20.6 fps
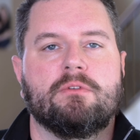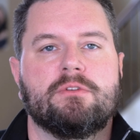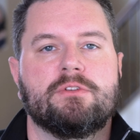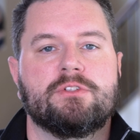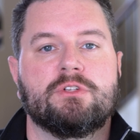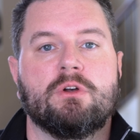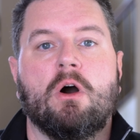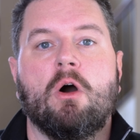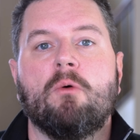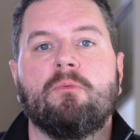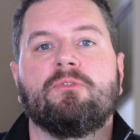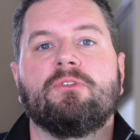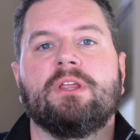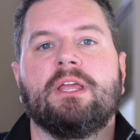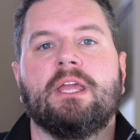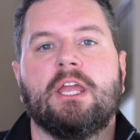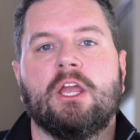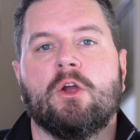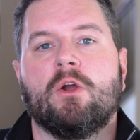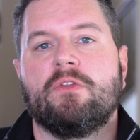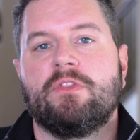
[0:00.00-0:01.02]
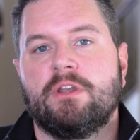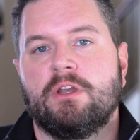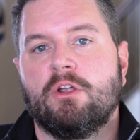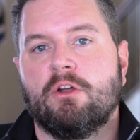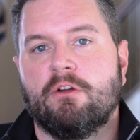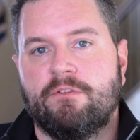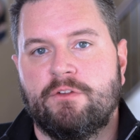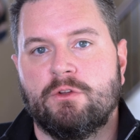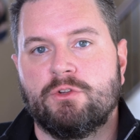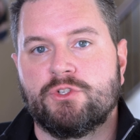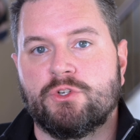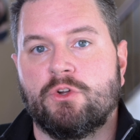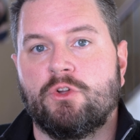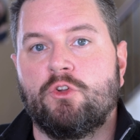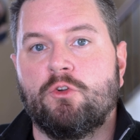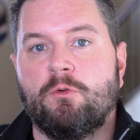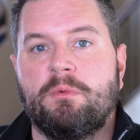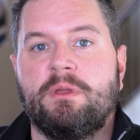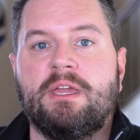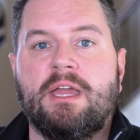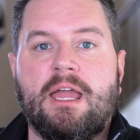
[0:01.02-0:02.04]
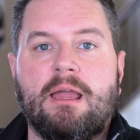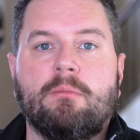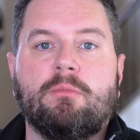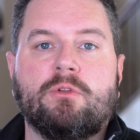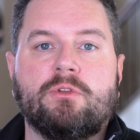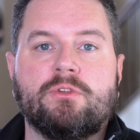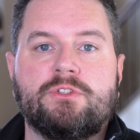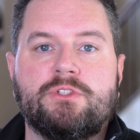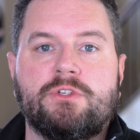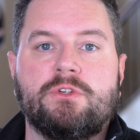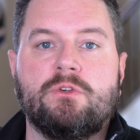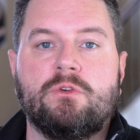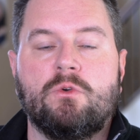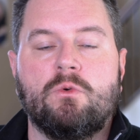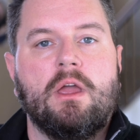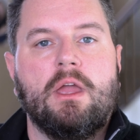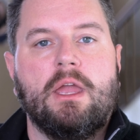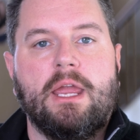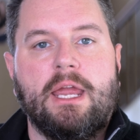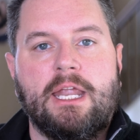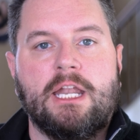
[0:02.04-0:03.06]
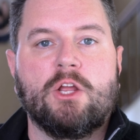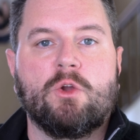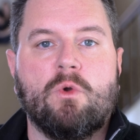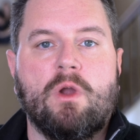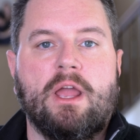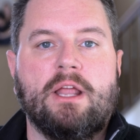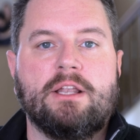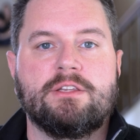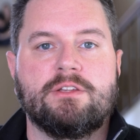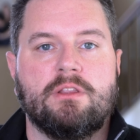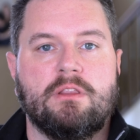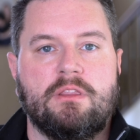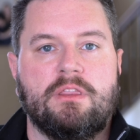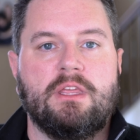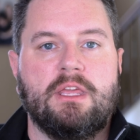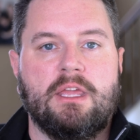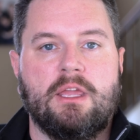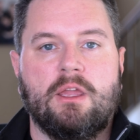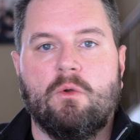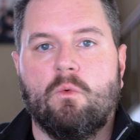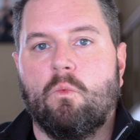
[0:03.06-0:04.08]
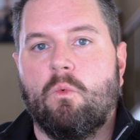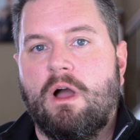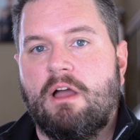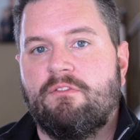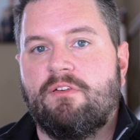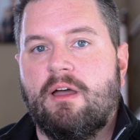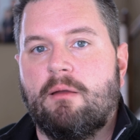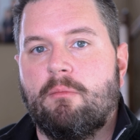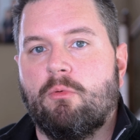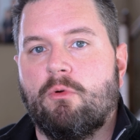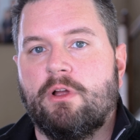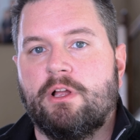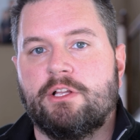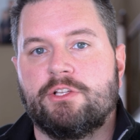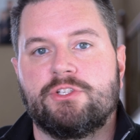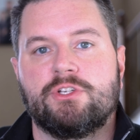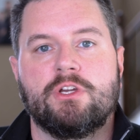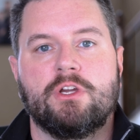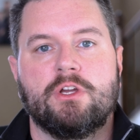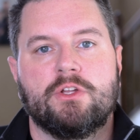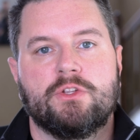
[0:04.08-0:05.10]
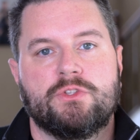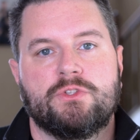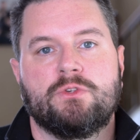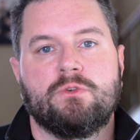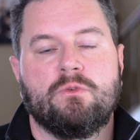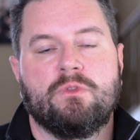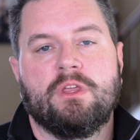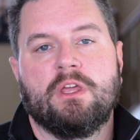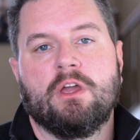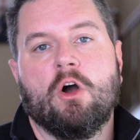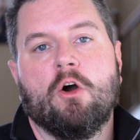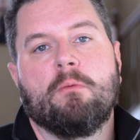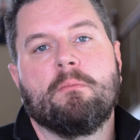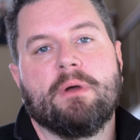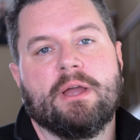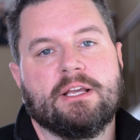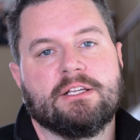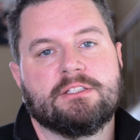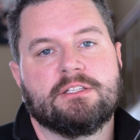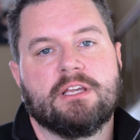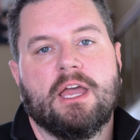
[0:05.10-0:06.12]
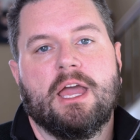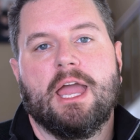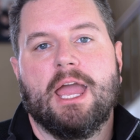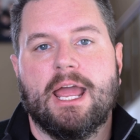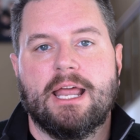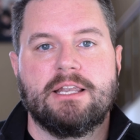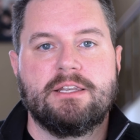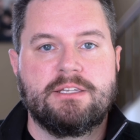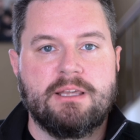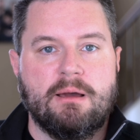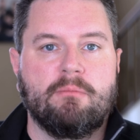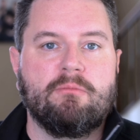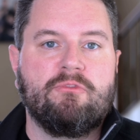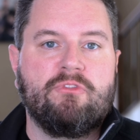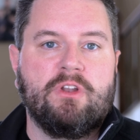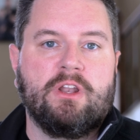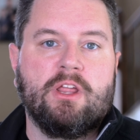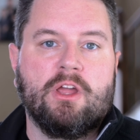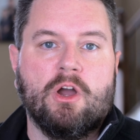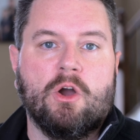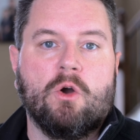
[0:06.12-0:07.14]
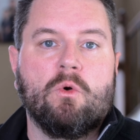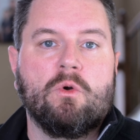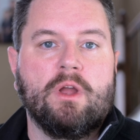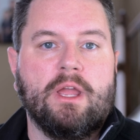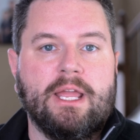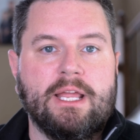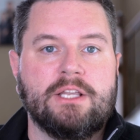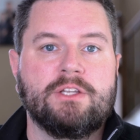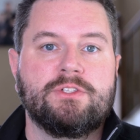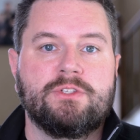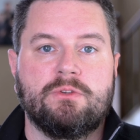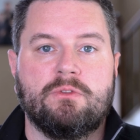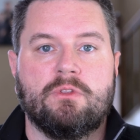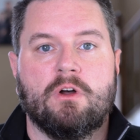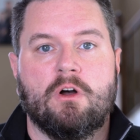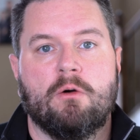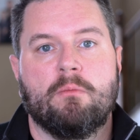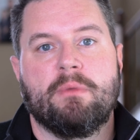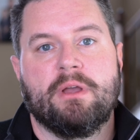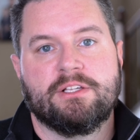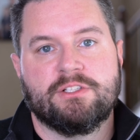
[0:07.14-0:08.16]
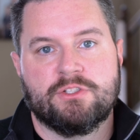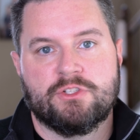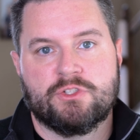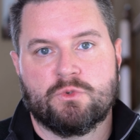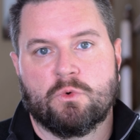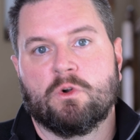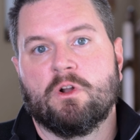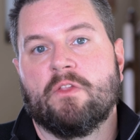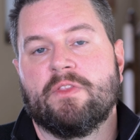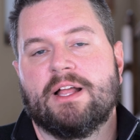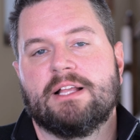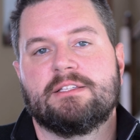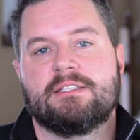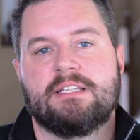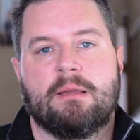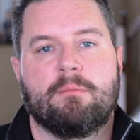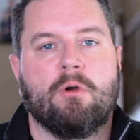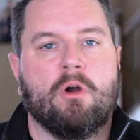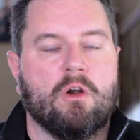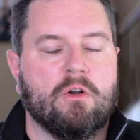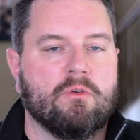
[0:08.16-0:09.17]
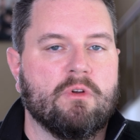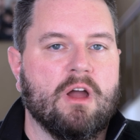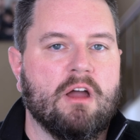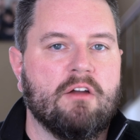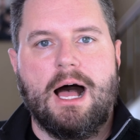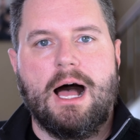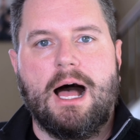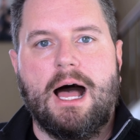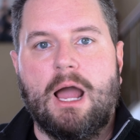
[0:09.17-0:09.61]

So hopefully here in the near future, you'll be able to integrate the Wi-Fi bridge to the home base and dump video into the home base and store it on that same hard drive.